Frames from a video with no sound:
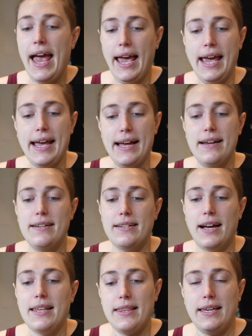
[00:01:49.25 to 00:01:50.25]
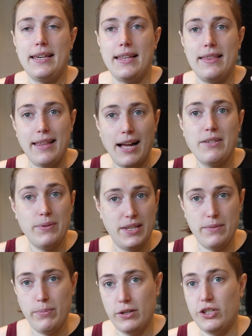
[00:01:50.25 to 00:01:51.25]
And I think that's what
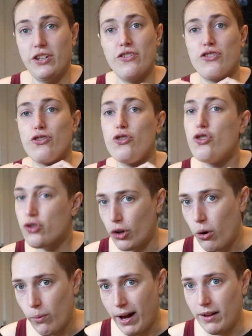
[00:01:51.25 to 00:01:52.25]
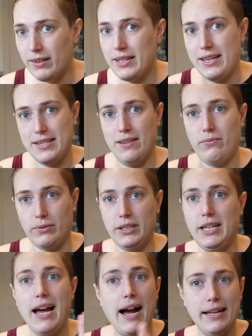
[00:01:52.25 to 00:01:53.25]
this book does so well, is it
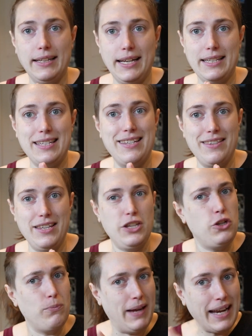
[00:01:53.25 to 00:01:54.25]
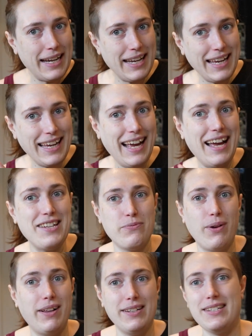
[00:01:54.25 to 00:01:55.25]
really highlights the humanity as
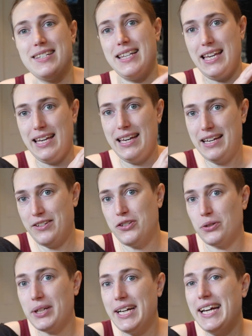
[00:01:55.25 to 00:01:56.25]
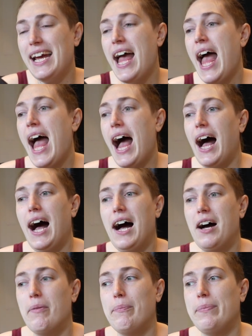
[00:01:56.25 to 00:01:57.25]
well as the history.
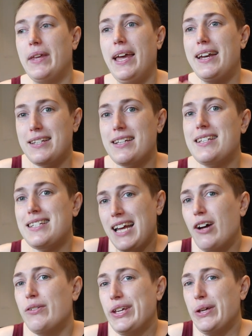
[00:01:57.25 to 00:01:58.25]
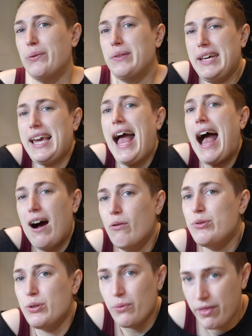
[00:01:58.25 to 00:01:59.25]
And it doesn't tell you how
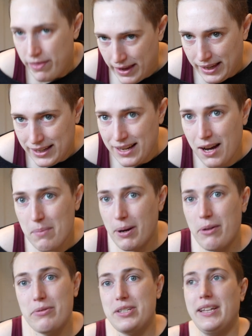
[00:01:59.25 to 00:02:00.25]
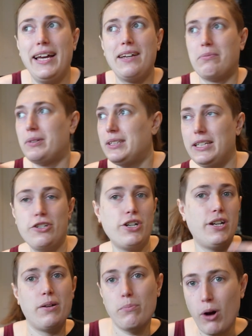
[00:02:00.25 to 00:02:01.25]
to think about
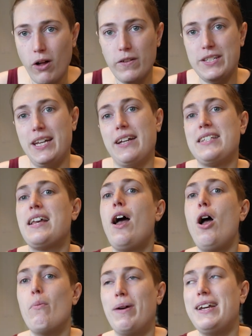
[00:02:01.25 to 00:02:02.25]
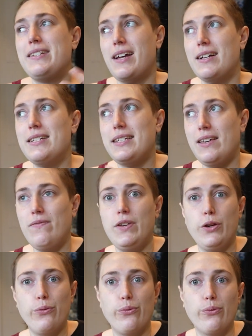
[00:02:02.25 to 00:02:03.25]
religion and politics, but it does give
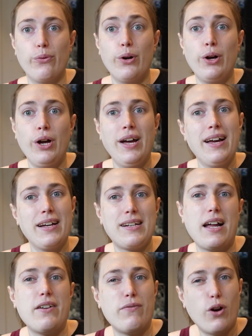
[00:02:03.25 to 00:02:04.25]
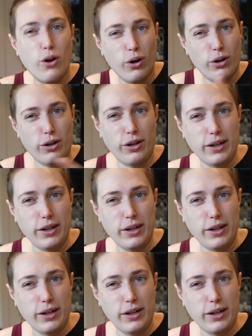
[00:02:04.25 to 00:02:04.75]
you kind of her